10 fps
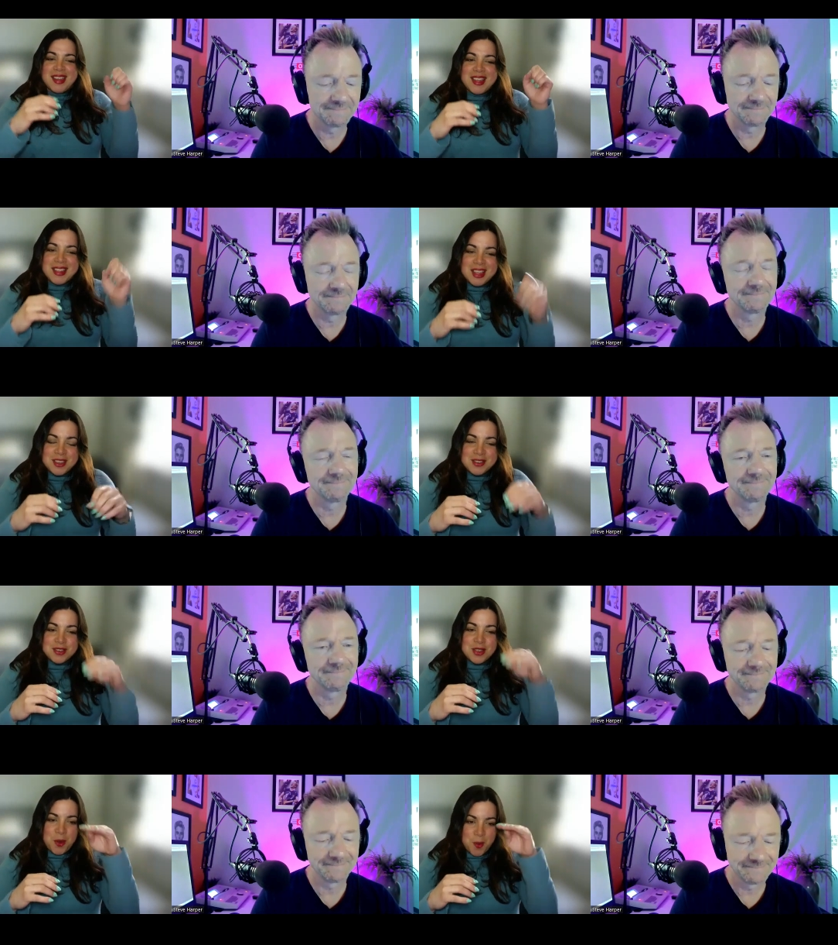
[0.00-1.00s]
Speaker 1: and then you
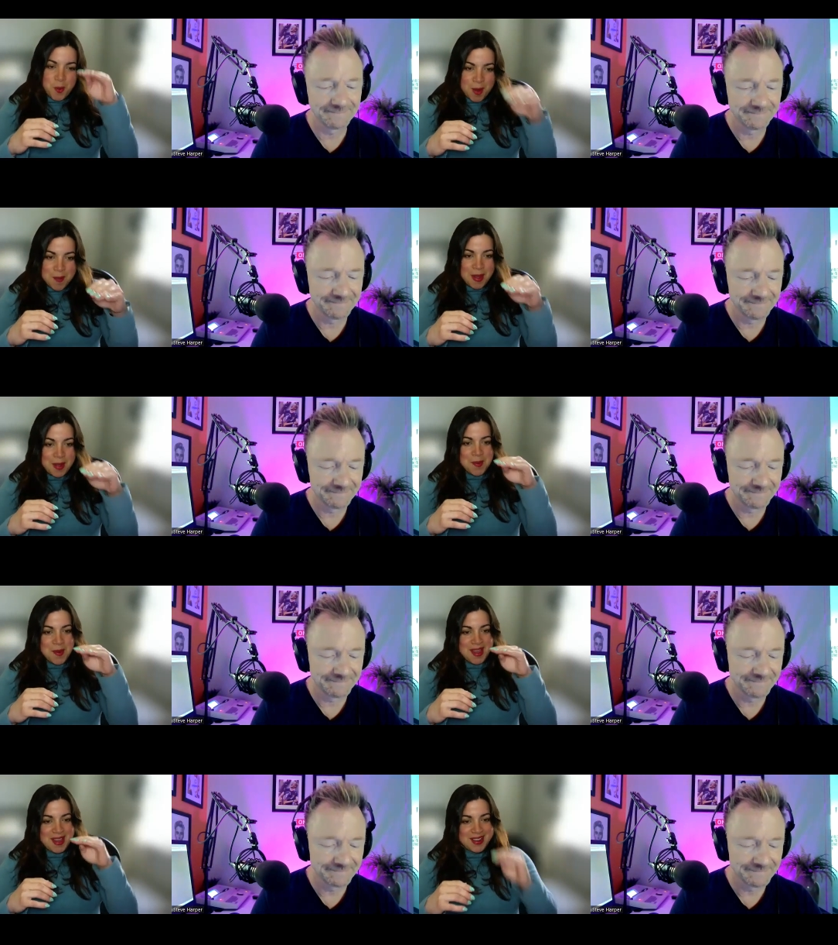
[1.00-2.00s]
just go one by
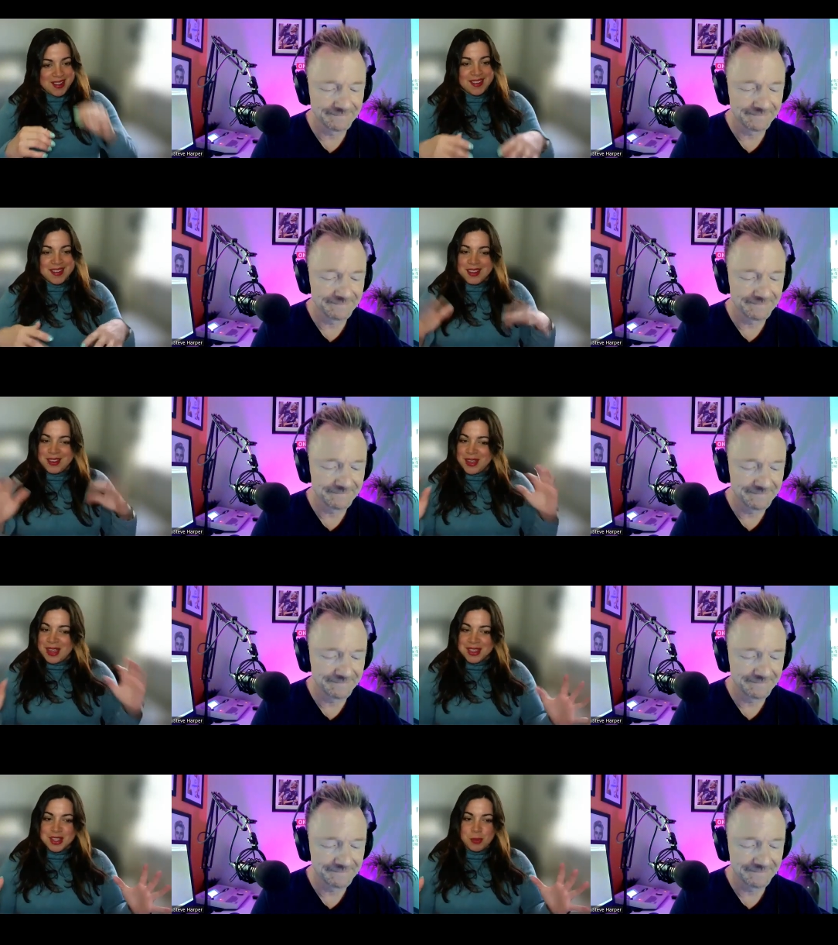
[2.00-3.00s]
one, look
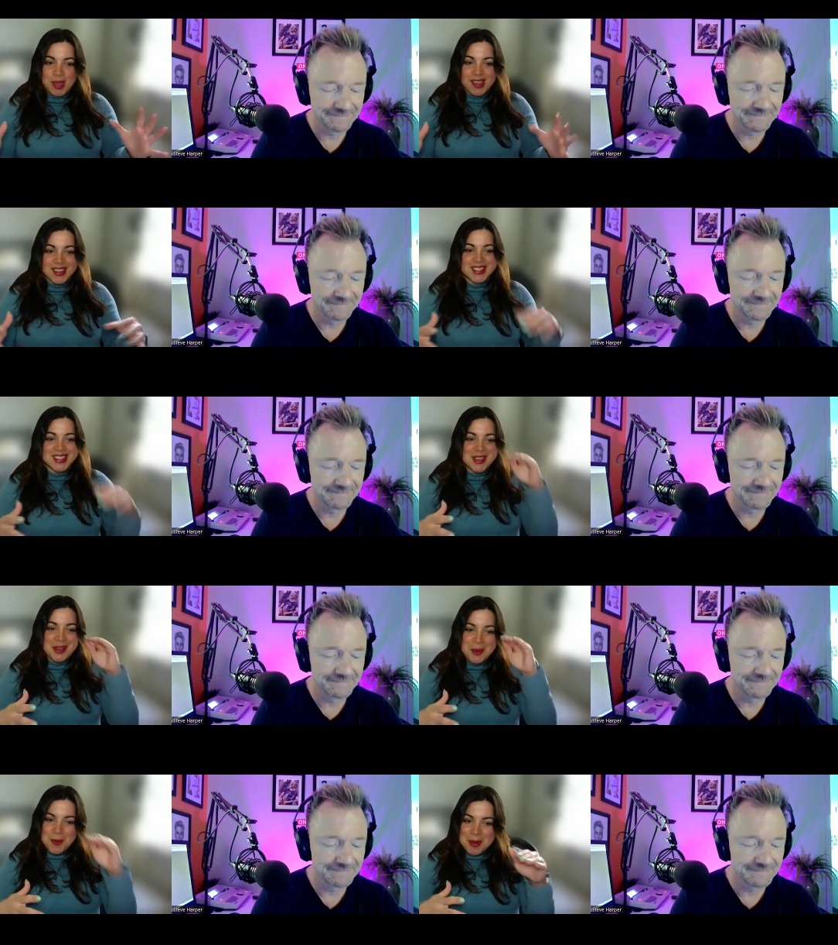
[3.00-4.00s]
at the space and
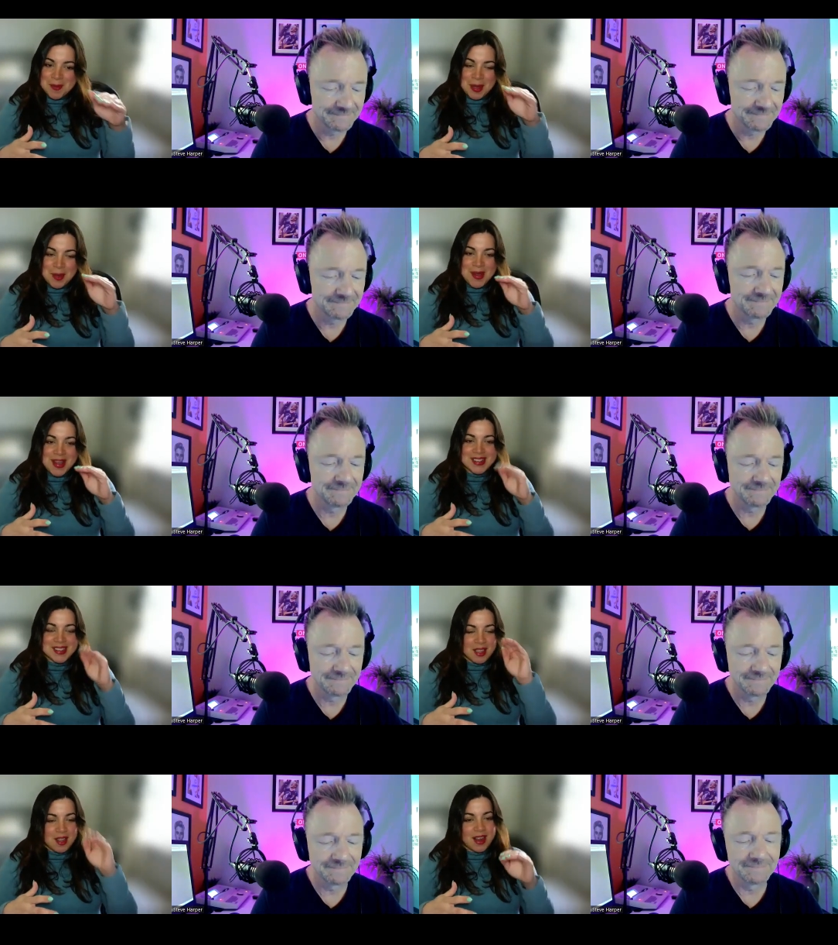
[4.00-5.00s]
go one by one. It's
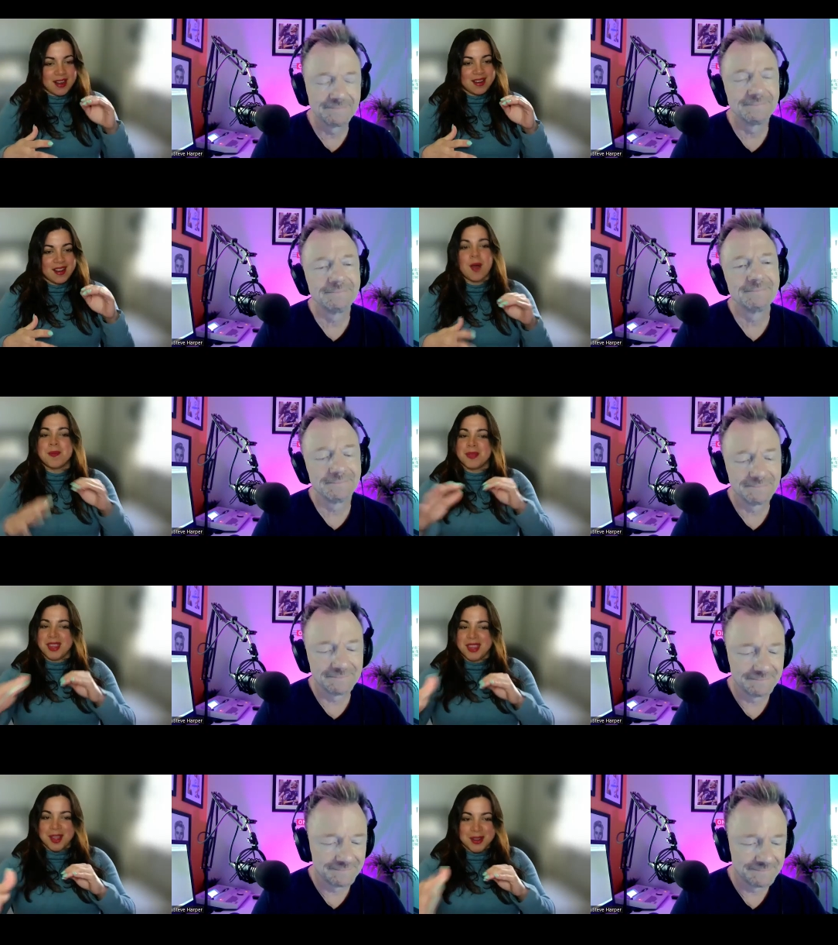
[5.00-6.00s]
like, all right, oh,
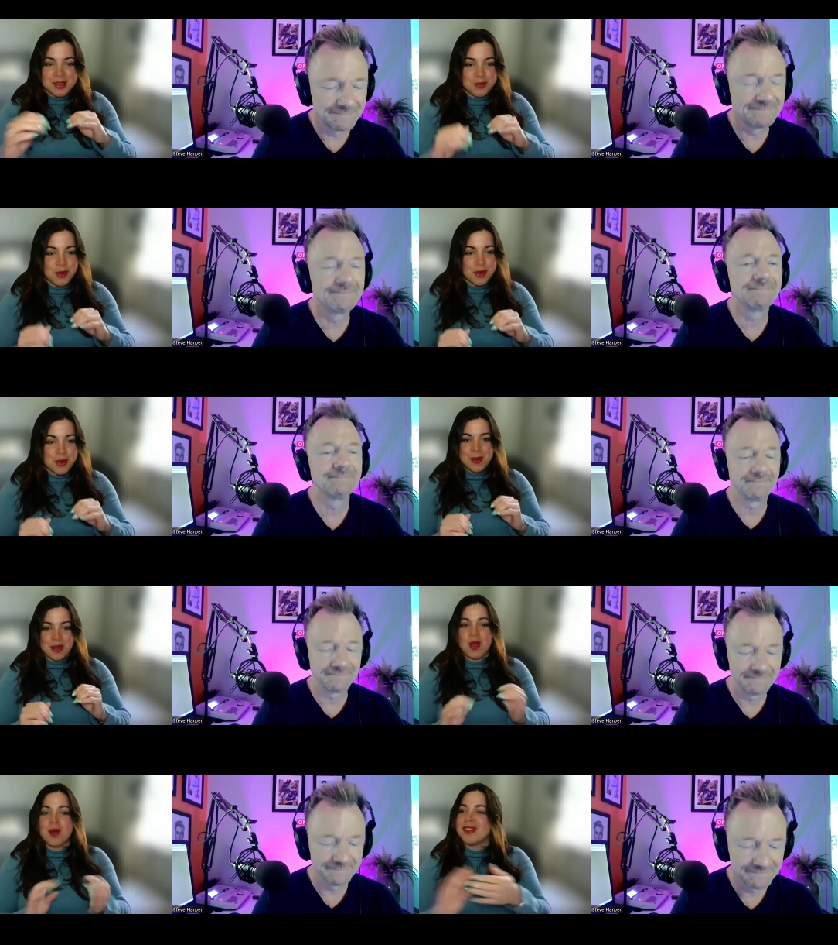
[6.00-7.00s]
here is a focal
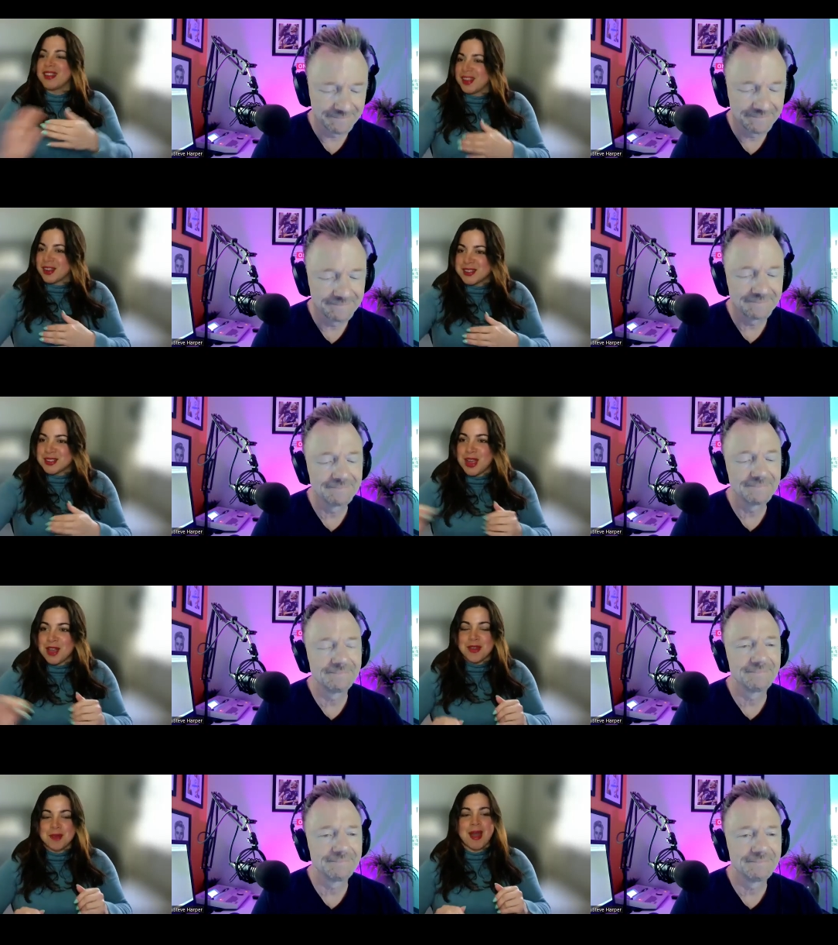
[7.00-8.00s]
point. Oh, here is a
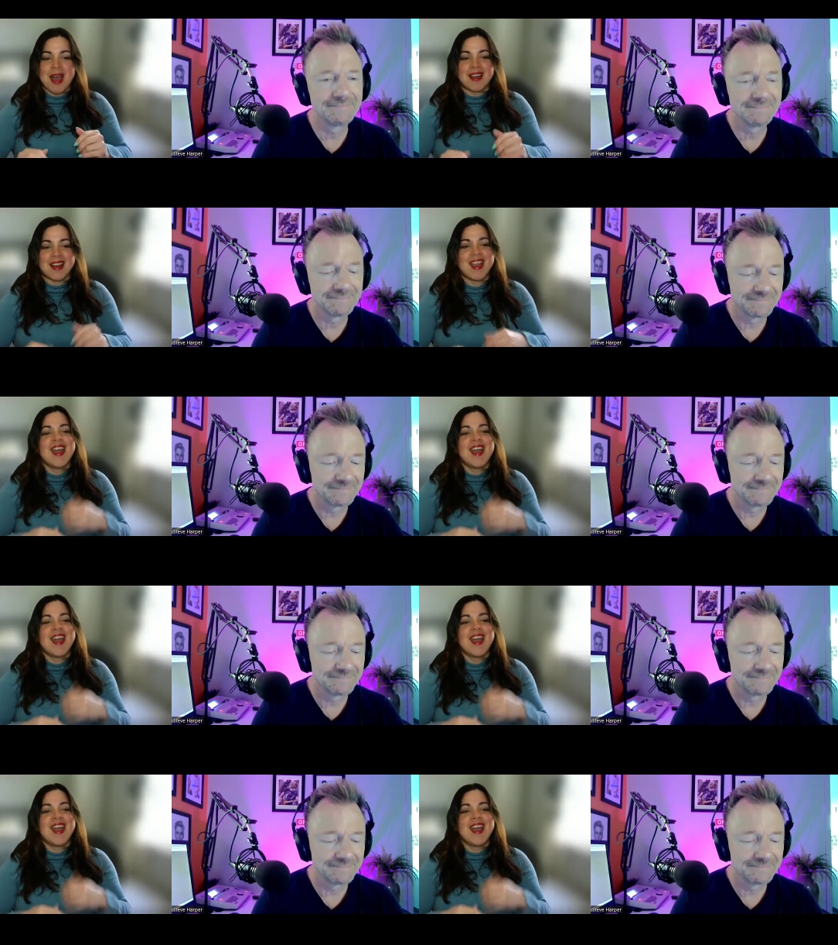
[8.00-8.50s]
traffic pattern.